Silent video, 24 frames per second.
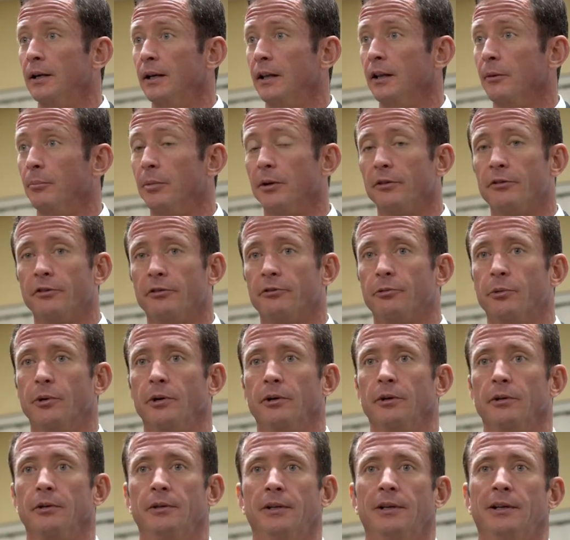In the business
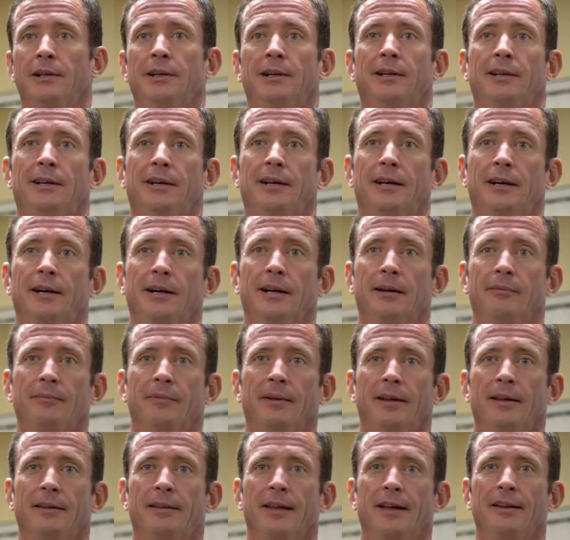world,
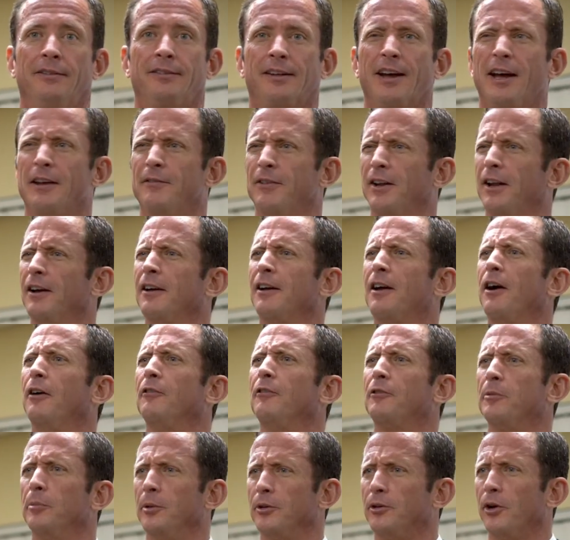it's kind of an
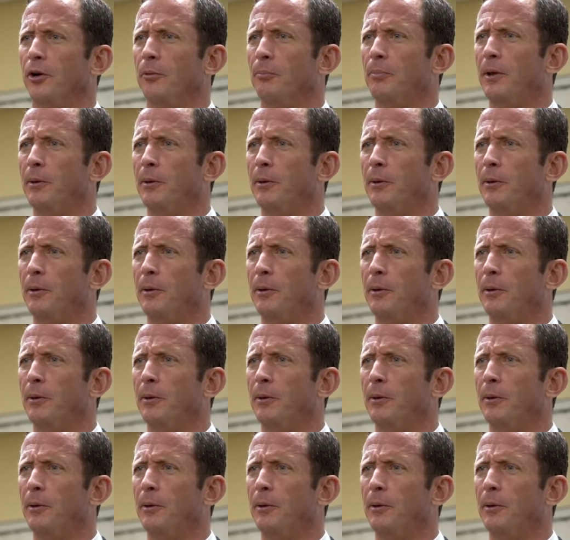uncomfortable term.